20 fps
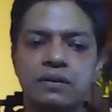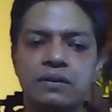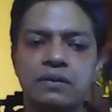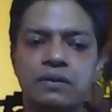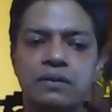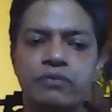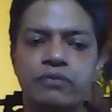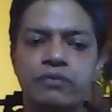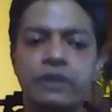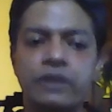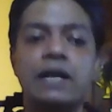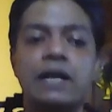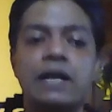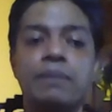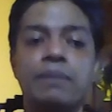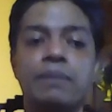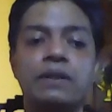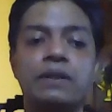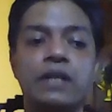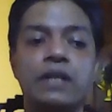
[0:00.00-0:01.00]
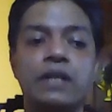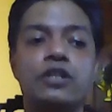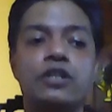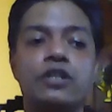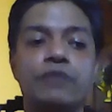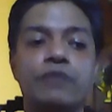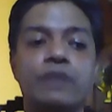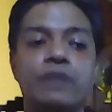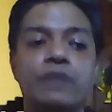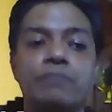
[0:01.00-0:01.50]
for example, the nature
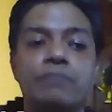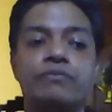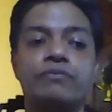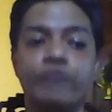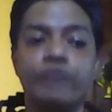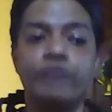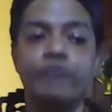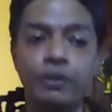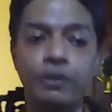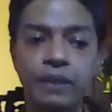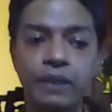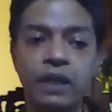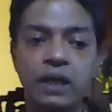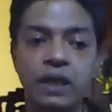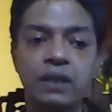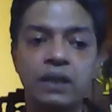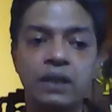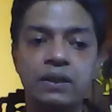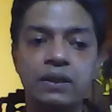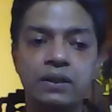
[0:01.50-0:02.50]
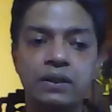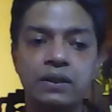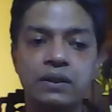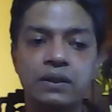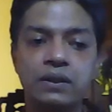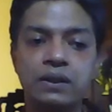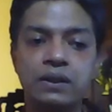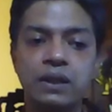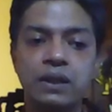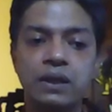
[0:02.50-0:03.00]
of some phenomena,
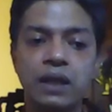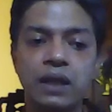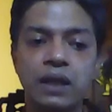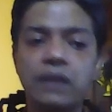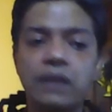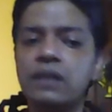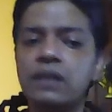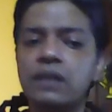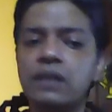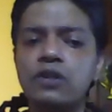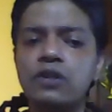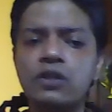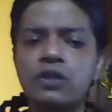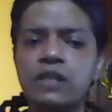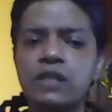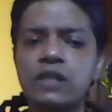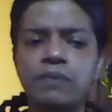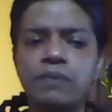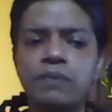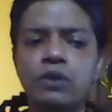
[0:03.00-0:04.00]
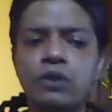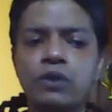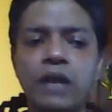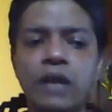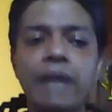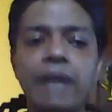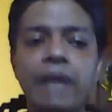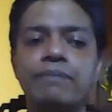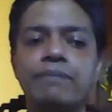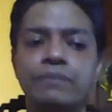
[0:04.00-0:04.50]
it does not seem to
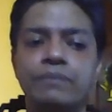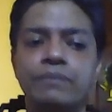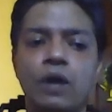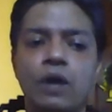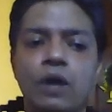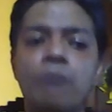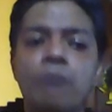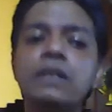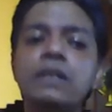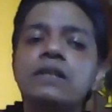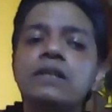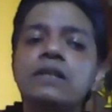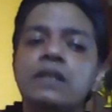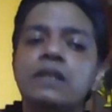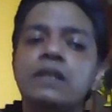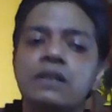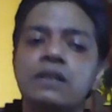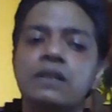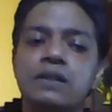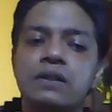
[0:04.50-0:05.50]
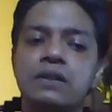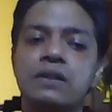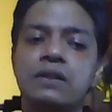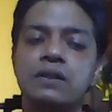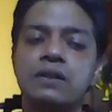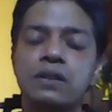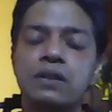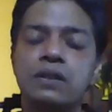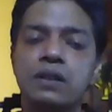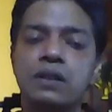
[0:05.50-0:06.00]
claim omniscience,
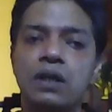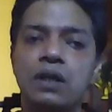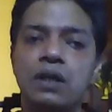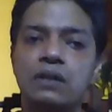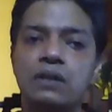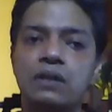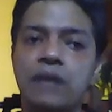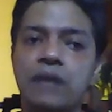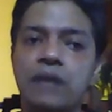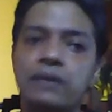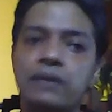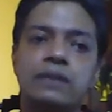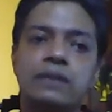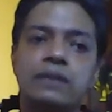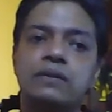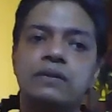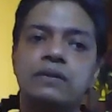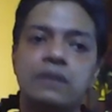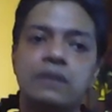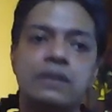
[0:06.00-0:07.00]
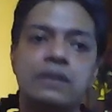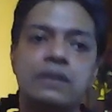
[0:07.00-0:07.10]
neither does it